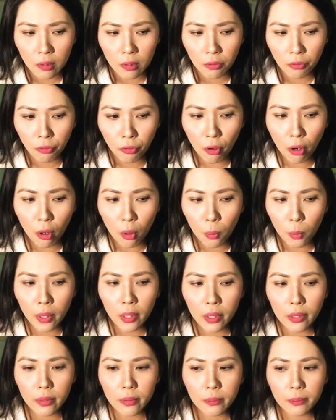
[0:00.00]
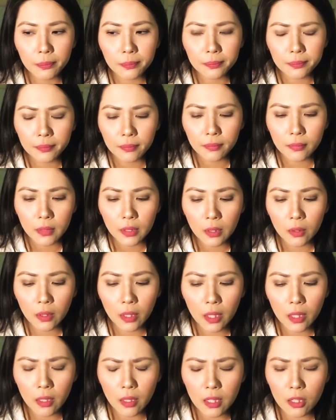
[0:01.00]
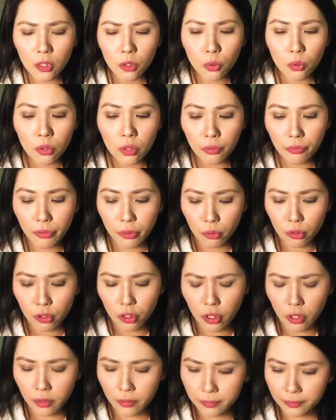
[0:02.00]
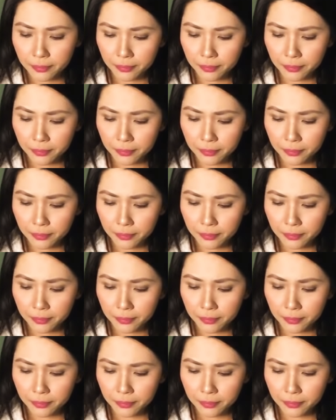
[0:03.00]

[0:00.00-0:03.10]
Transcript: forward, okay, into the future.